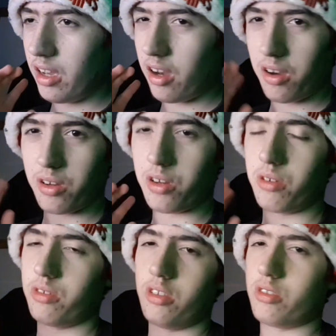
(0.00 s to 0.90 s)
on
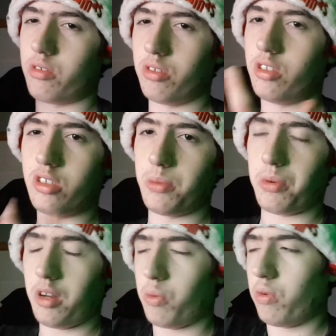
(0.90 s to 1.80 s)
Google News or on YouTube,
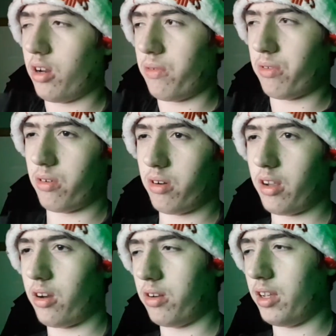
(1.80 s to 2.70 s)
whatever,
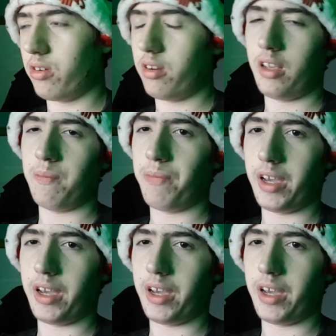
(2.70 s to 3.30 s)
on the internet,